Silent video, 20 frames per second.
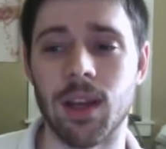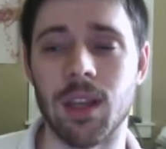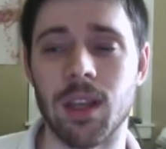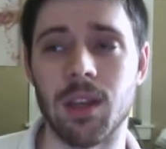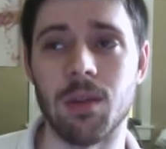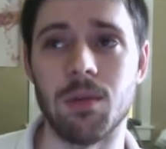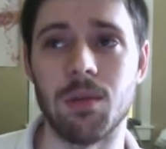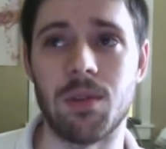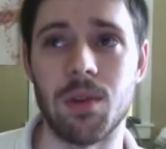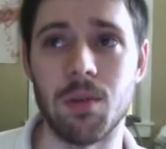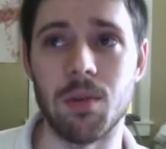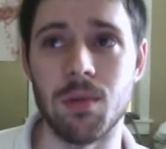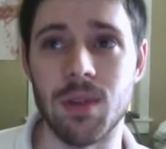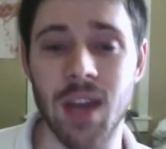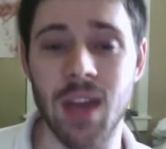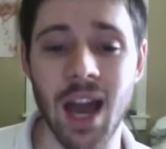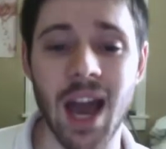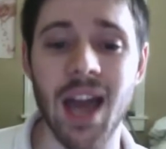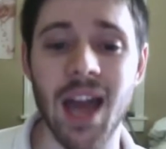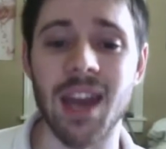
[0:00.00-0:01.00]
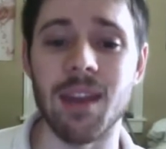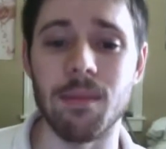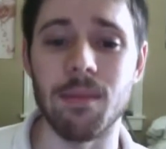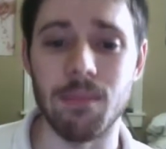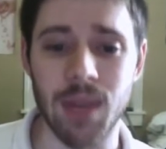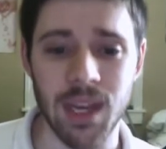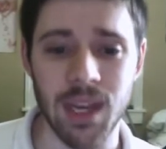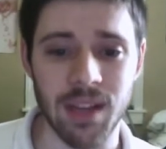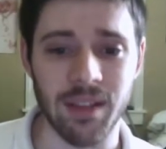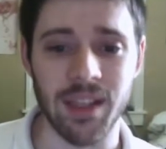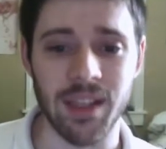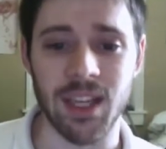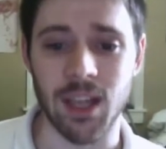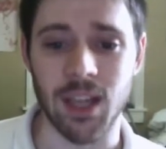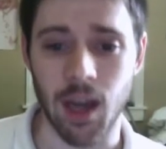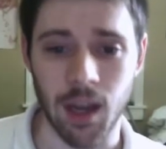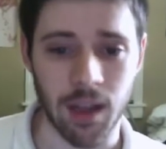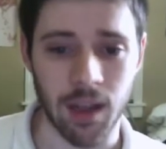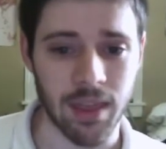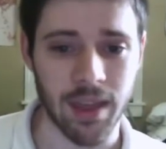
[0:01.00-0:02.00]
You do not immediately
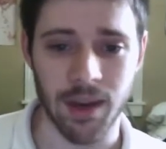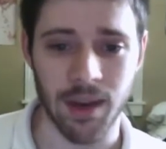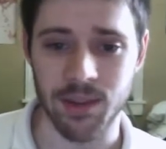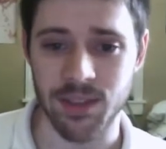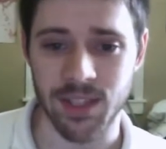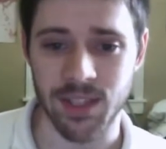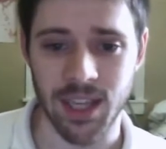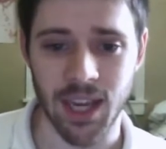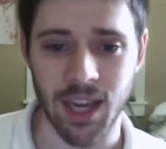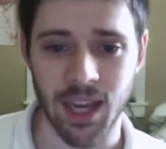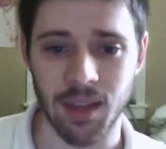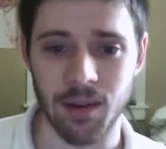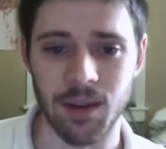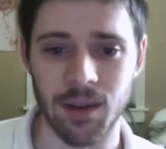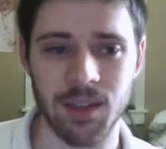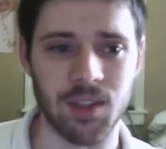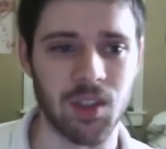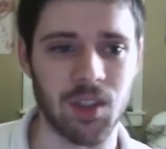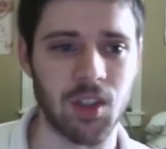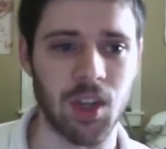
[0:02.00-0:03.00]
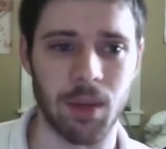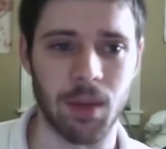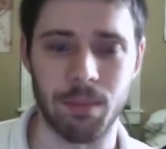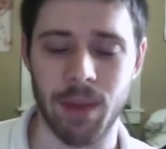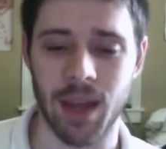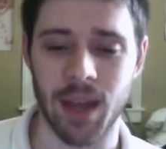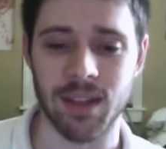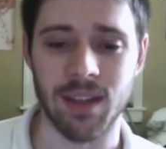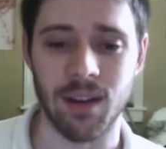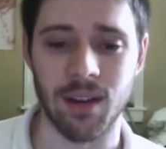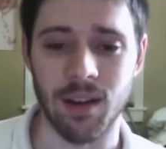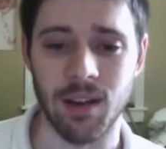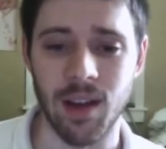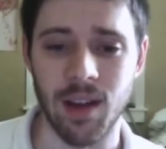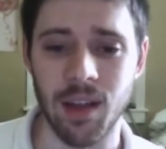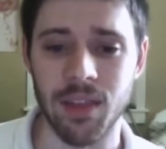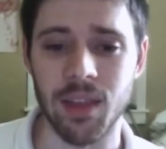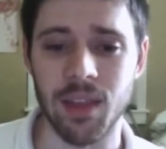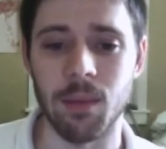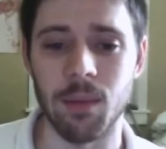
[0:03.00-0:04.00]
cut 1,000 calories and jump back down to
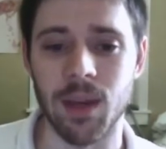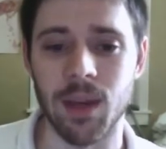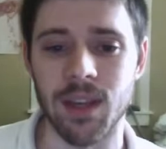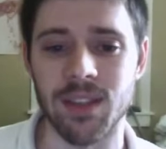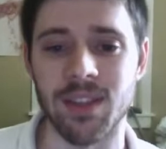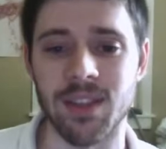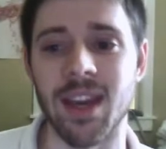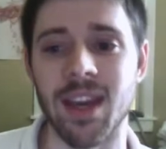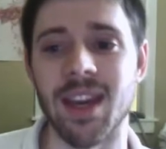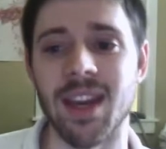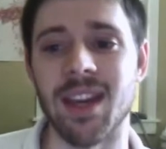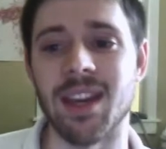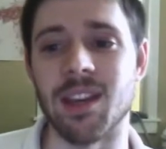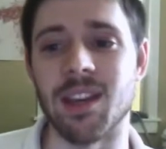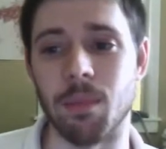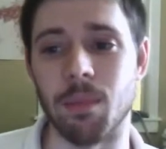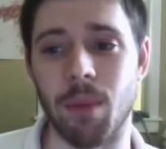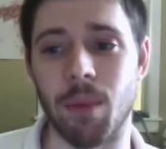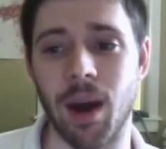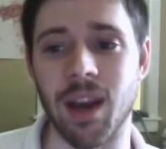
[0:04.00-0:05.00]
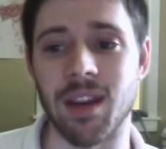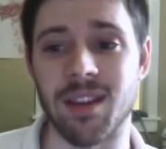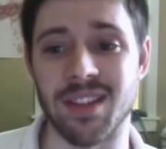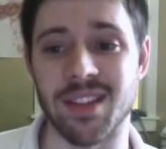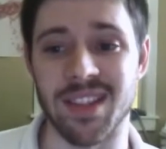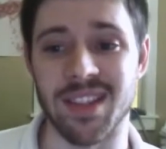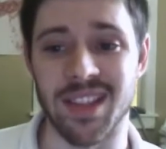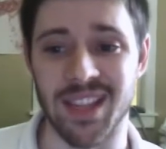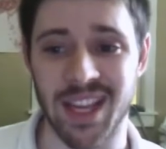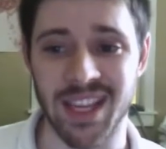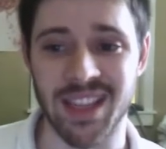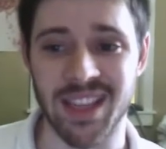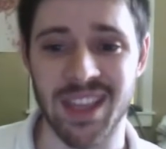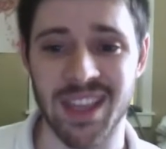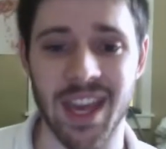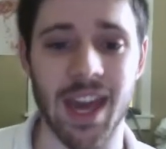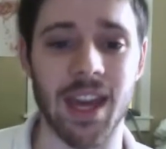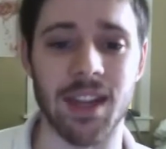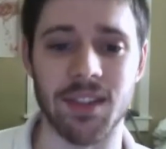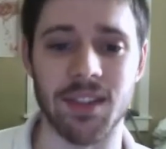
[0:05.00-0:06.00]
nothing, because your body doesn't like that.